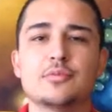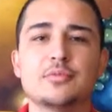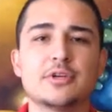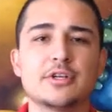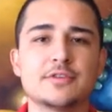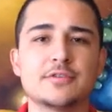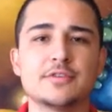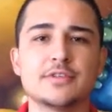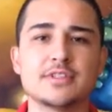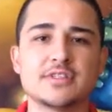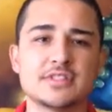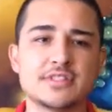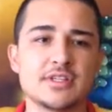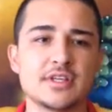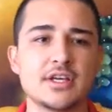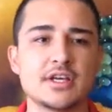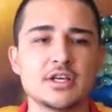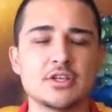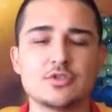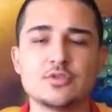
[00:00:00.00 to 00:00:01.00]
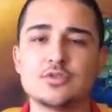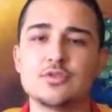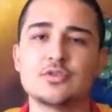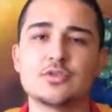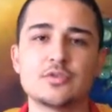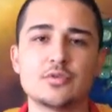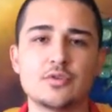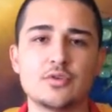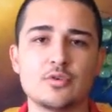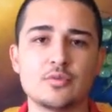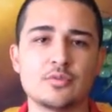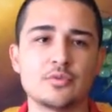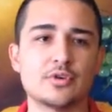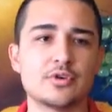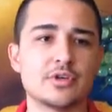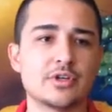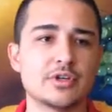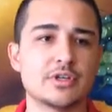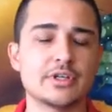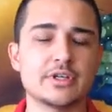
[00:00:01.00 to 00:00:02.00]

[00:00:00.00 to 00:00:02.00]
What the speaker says: breakfast, do their own homework,